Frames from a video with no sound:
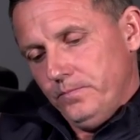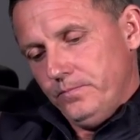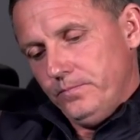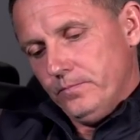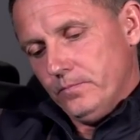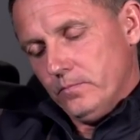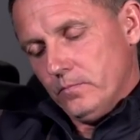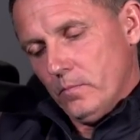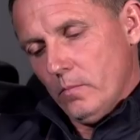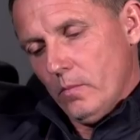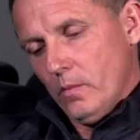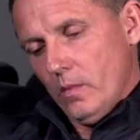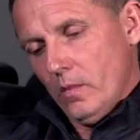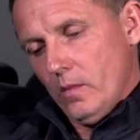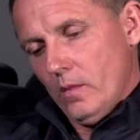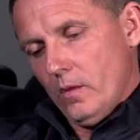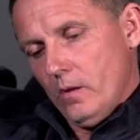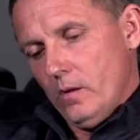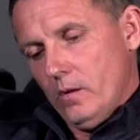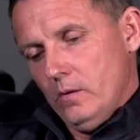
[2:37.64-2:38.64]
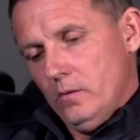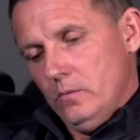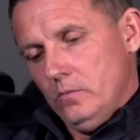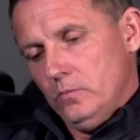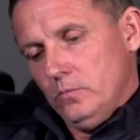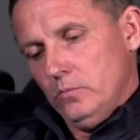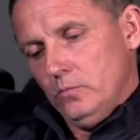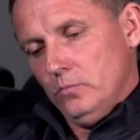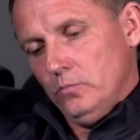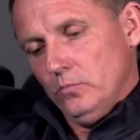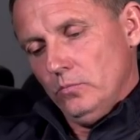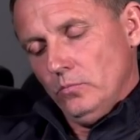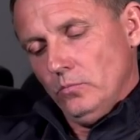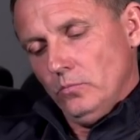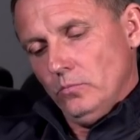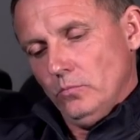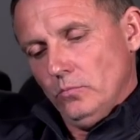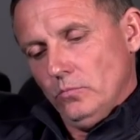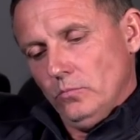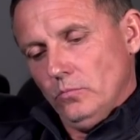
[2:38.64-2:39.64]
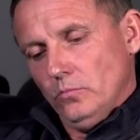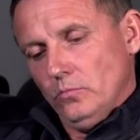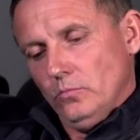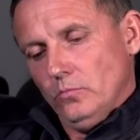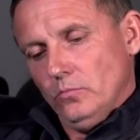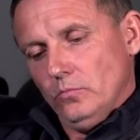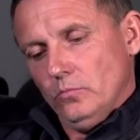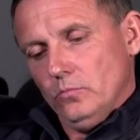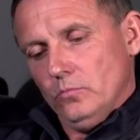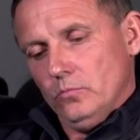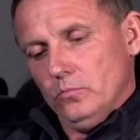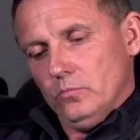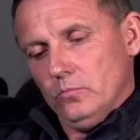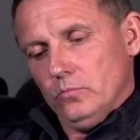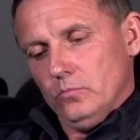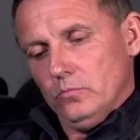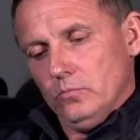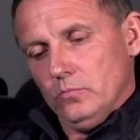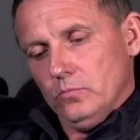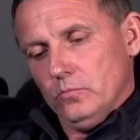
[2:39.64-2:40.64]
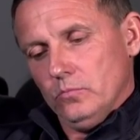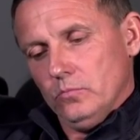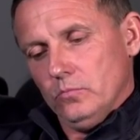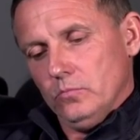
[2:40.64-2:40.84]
No words are spoken by the person on screen.